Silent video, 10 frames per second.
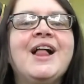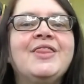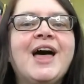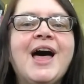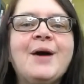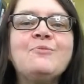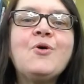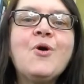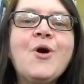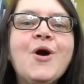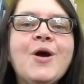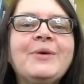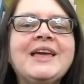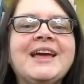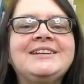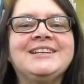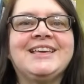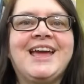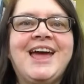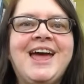The more we get
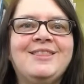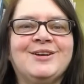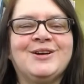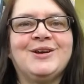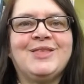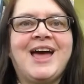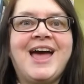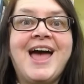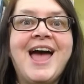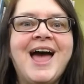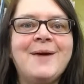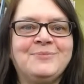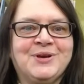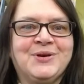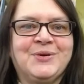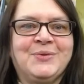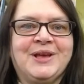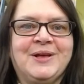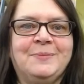together, the happier we'll